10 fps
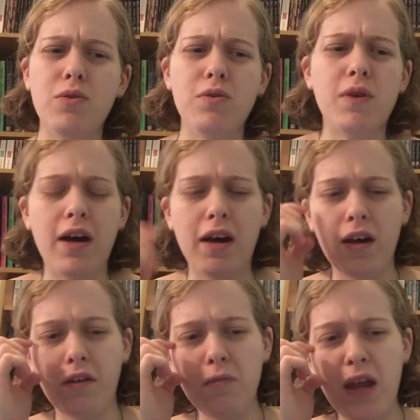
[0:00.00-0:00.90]

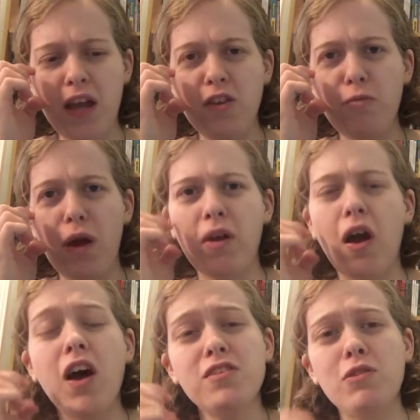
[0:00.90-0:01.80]
to explain, you've probably
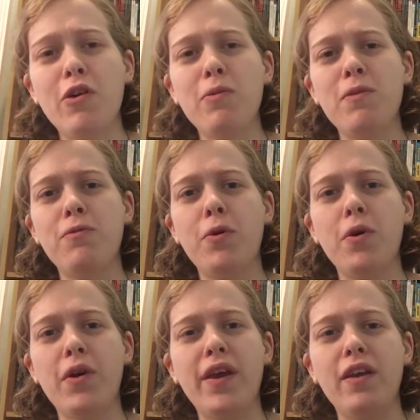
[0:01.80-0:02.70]
also heard
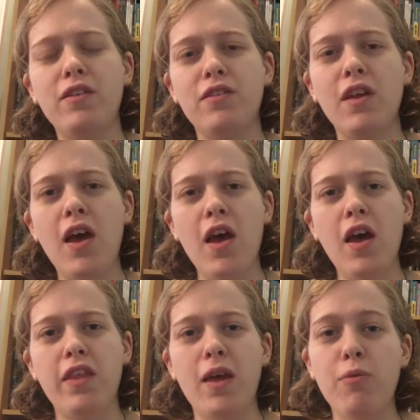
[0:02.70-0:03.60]
before, is
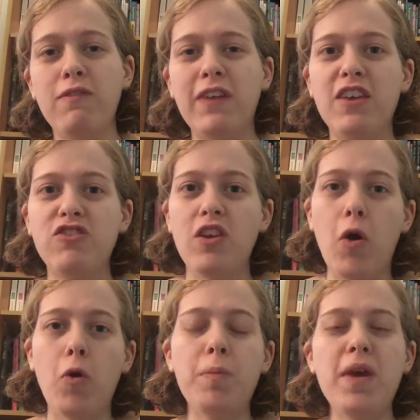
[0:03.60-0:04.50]
the
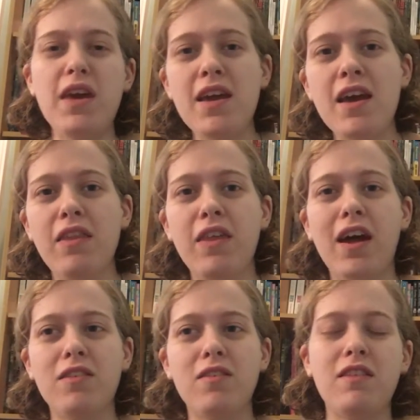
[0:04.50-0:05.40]
abbreviation OP.
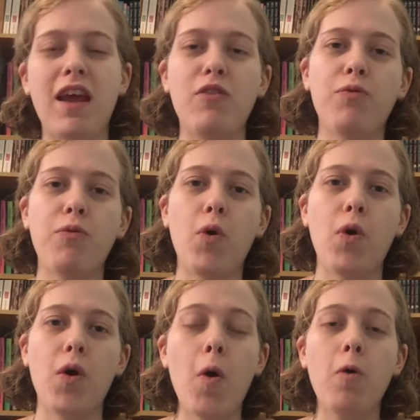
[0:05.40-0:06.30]
That stands
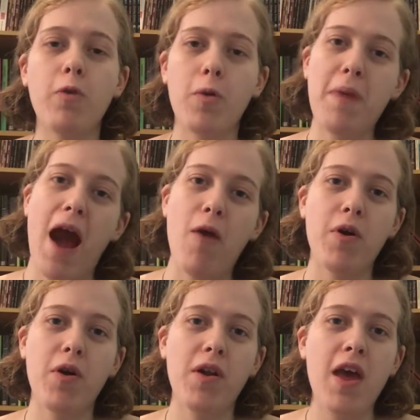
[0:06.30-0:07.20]
for
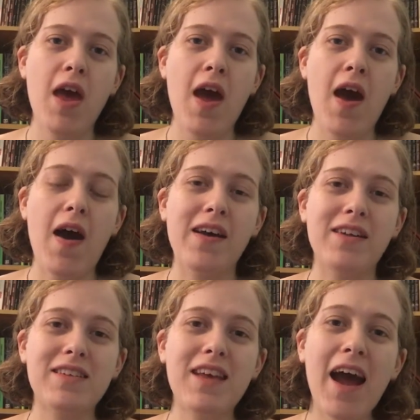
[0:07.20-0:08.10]
overpowered.
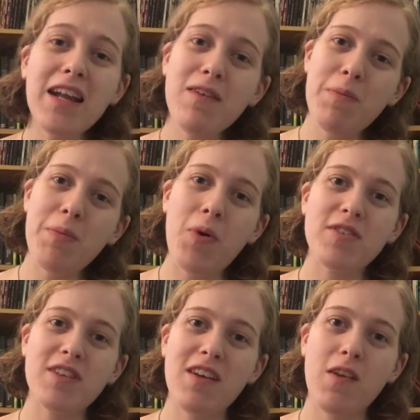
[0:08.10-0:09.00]
It's kind of
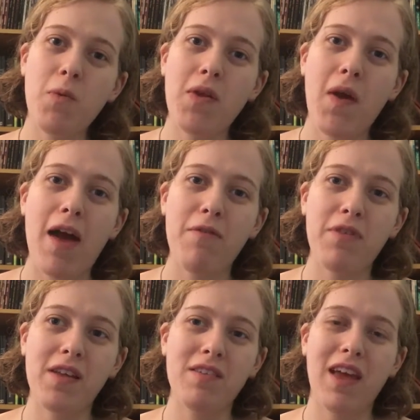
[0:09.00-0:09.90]
important when you have
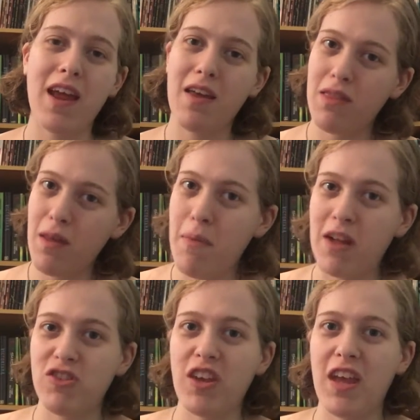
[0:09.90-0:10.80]
things like the
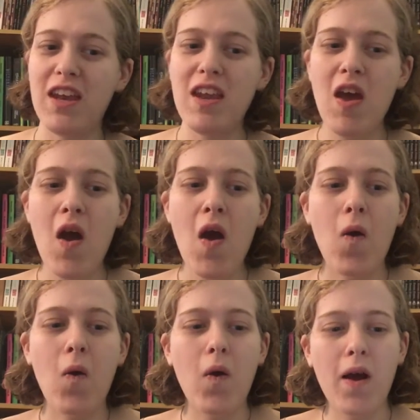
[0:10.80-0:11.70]
Munchkin
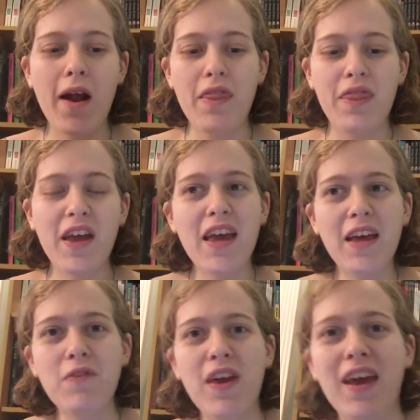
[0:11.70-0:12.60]
or the
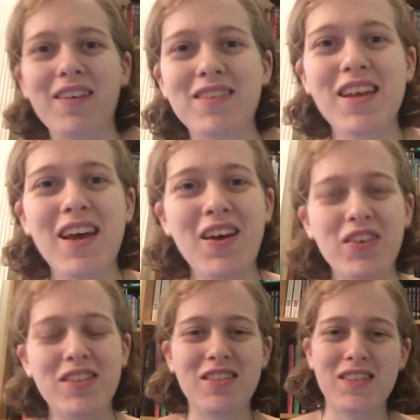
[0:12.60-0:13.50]
King of Kings,
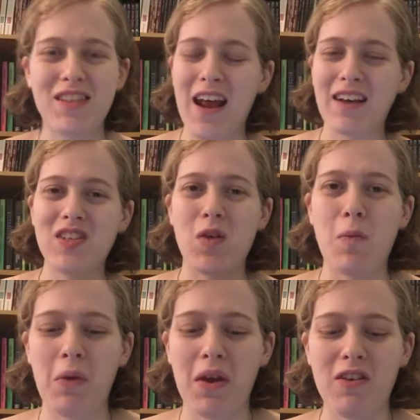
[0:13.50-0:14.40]
which is the next
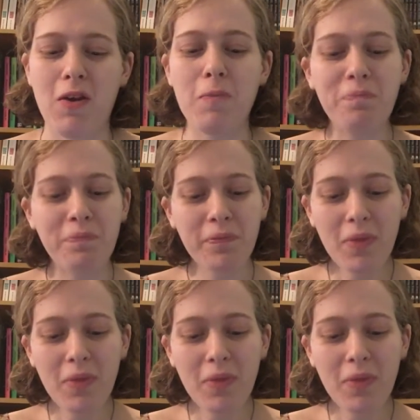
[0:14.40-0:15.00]
term I'm going to do.